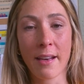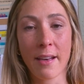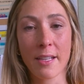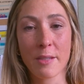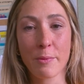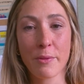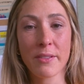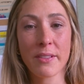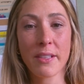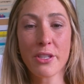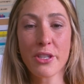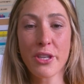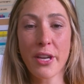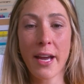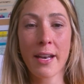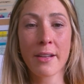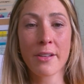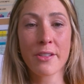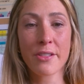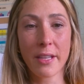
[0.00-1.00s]
and I suppose the
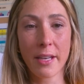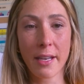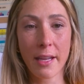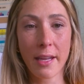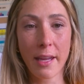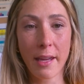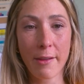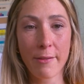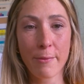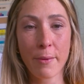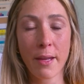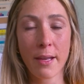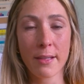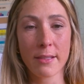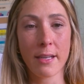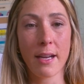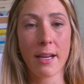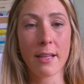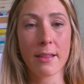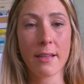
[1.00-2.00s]
challenge that it gave
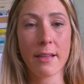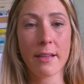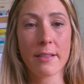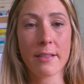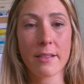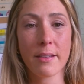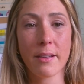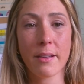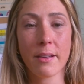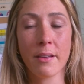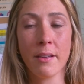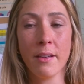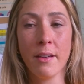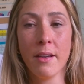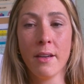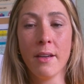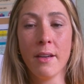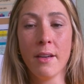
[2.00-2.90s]
me as an athlete to